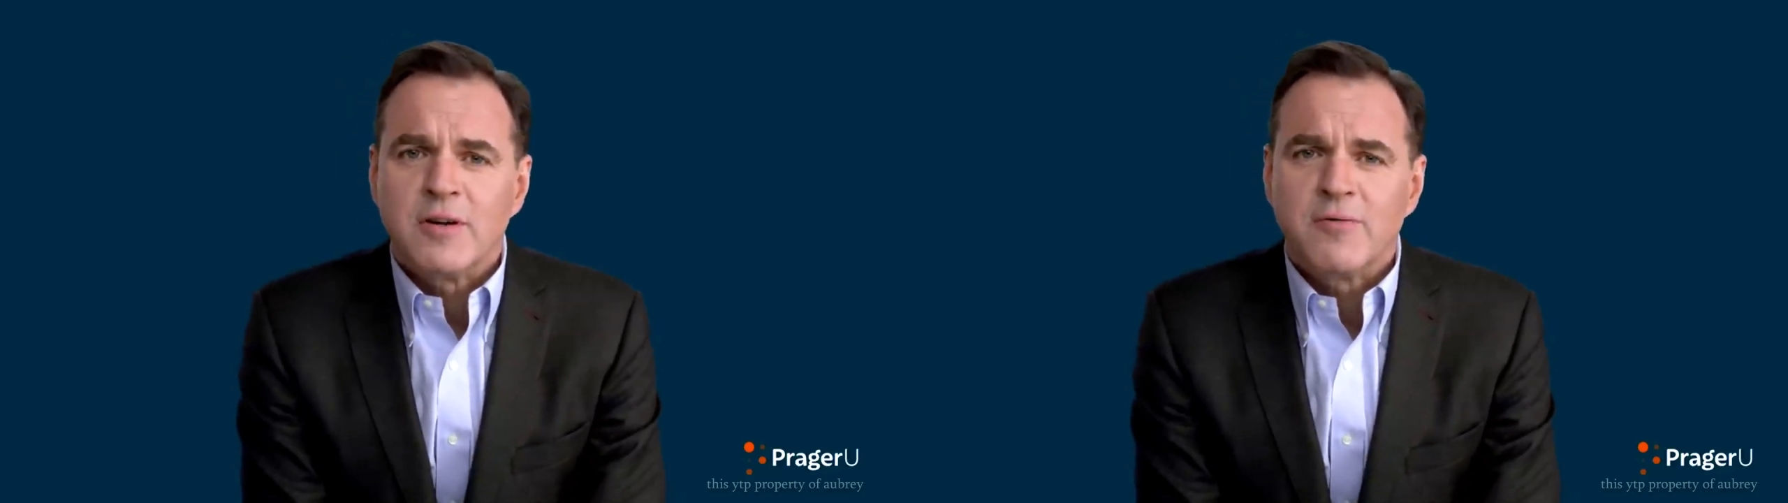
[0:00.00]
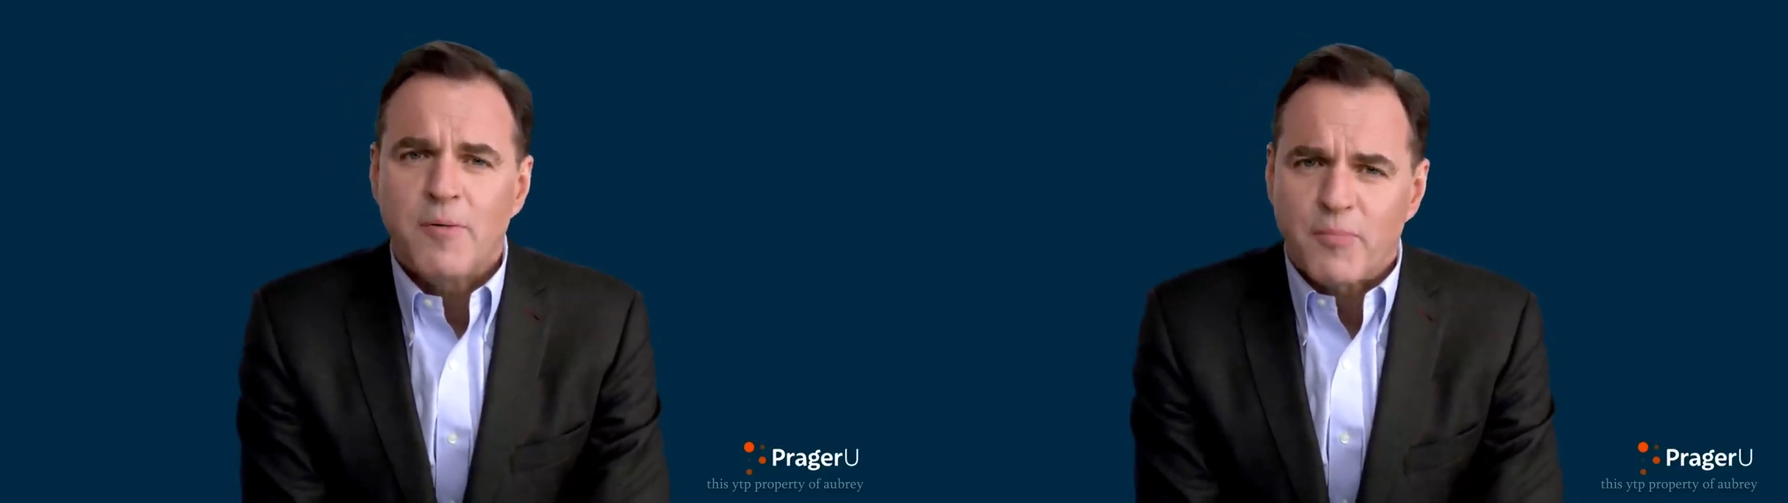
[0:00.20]

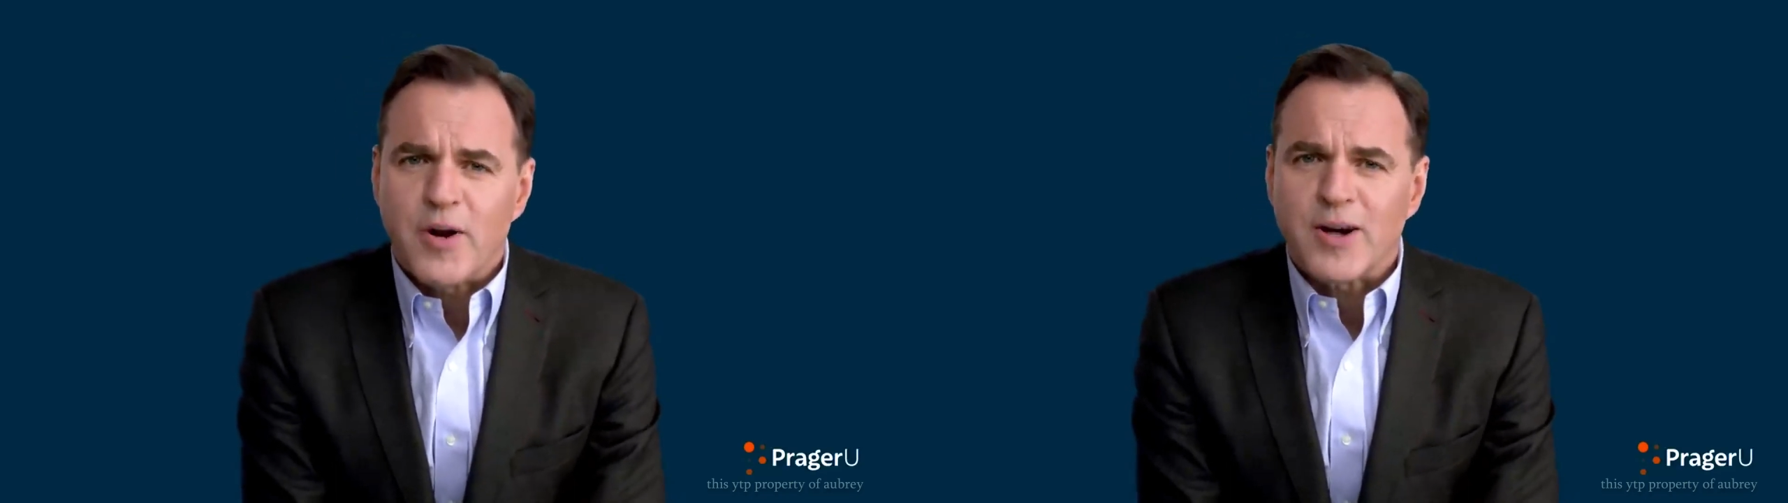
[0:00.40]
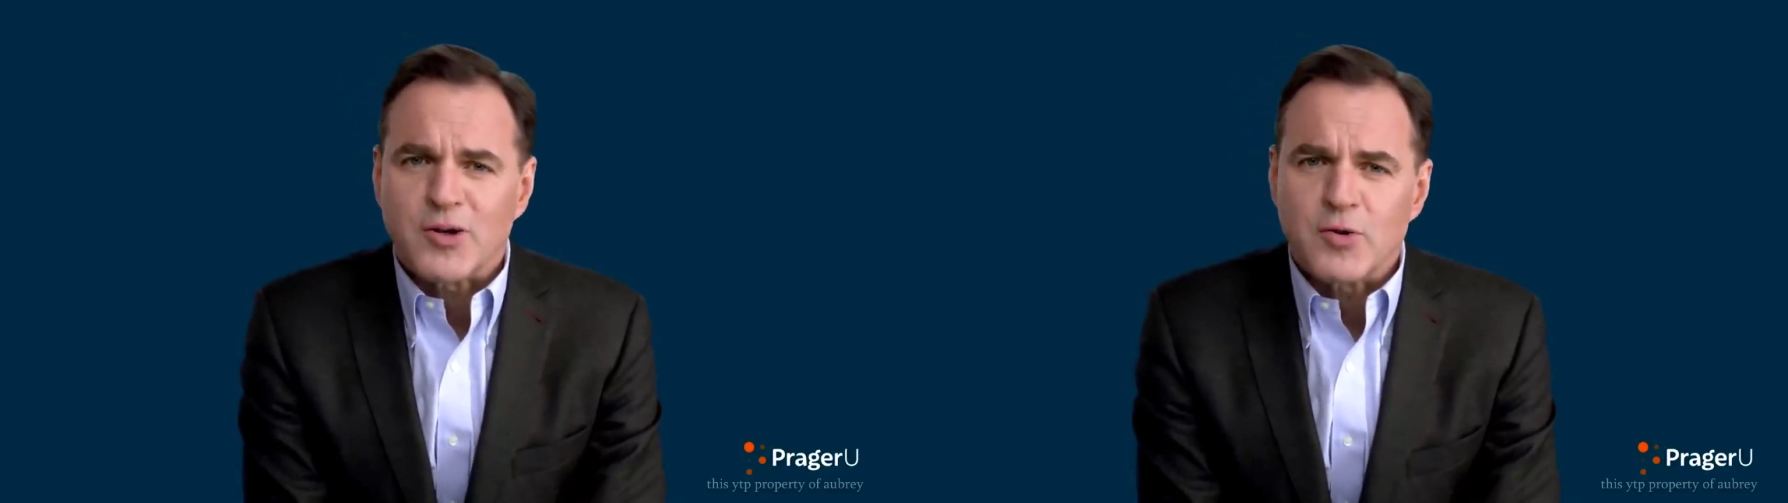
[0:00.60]
for
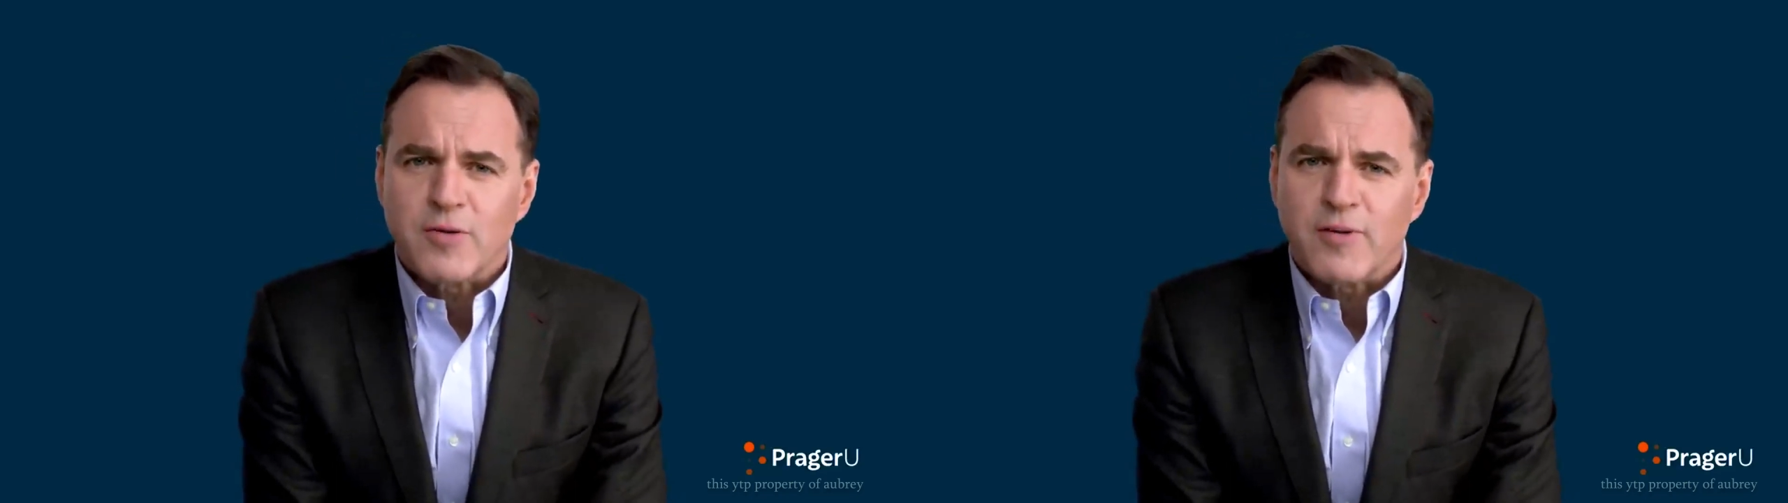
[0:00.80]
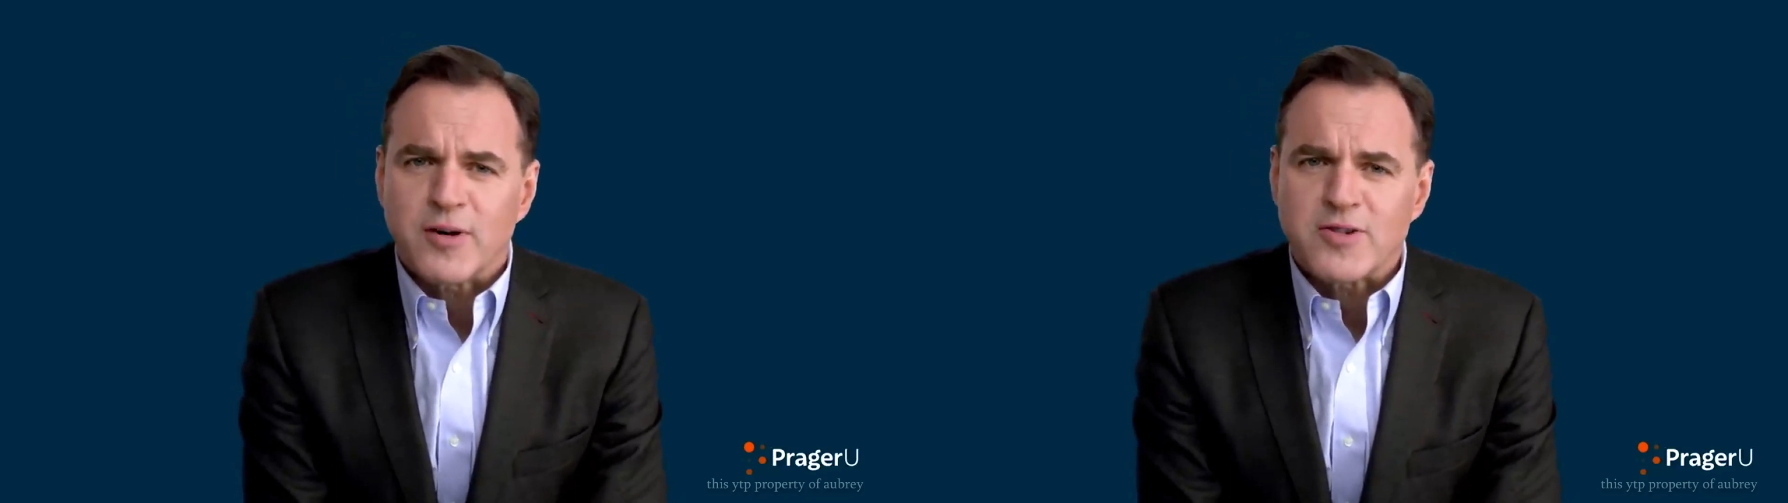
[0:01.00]
Prager
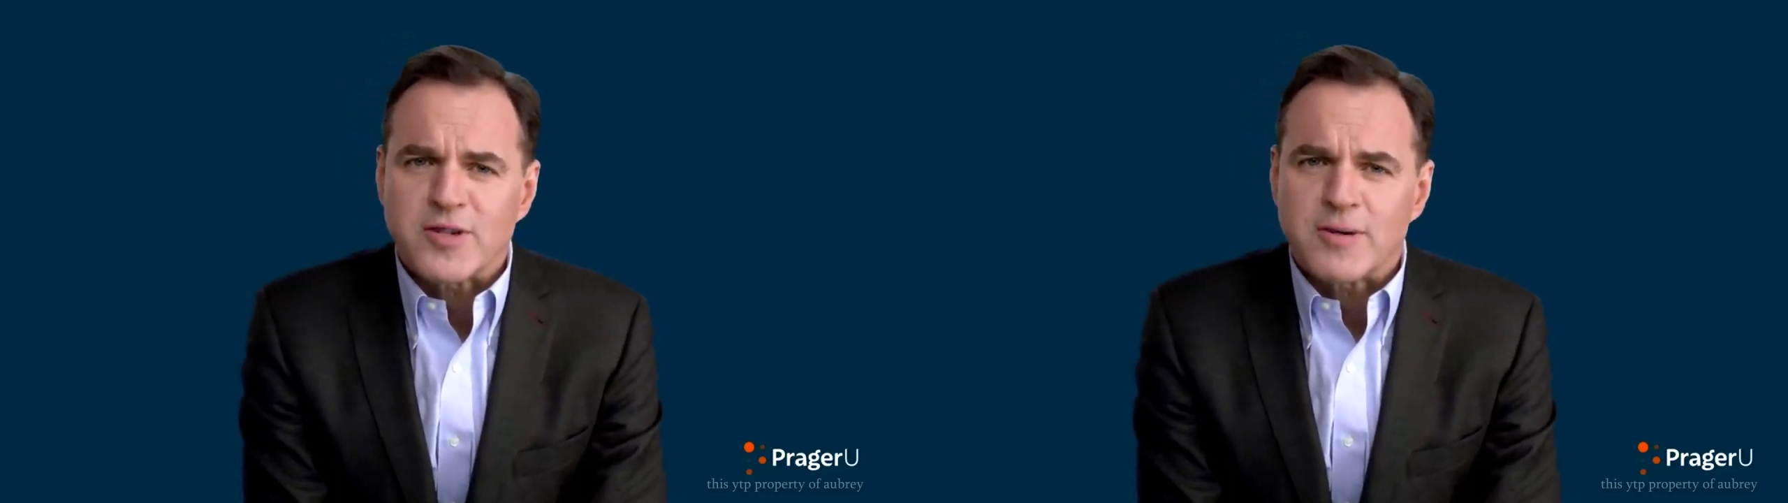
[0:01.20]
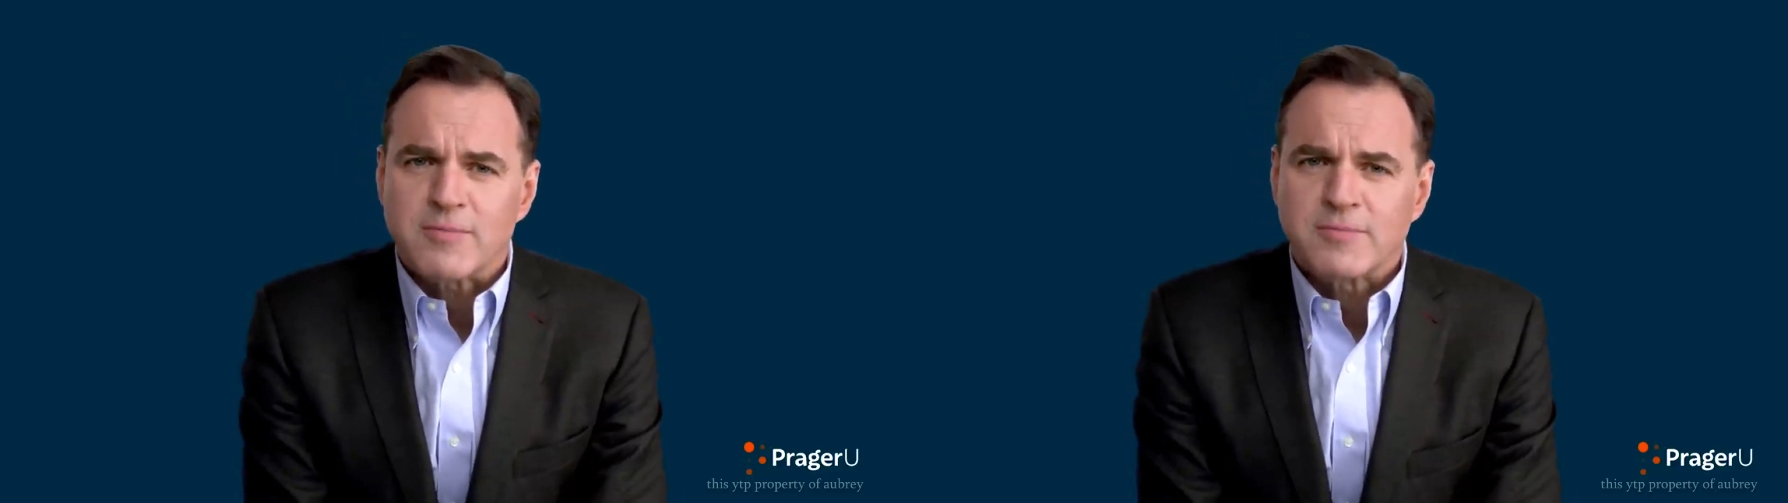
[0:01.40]

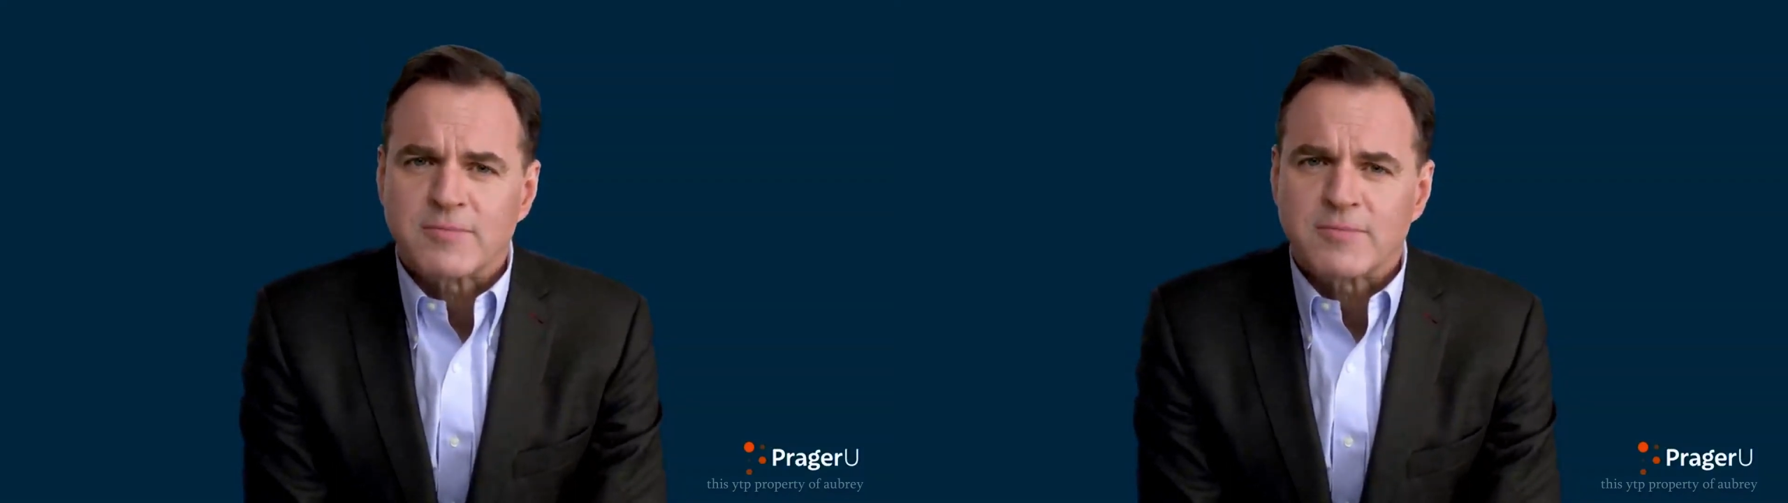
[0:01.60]
University.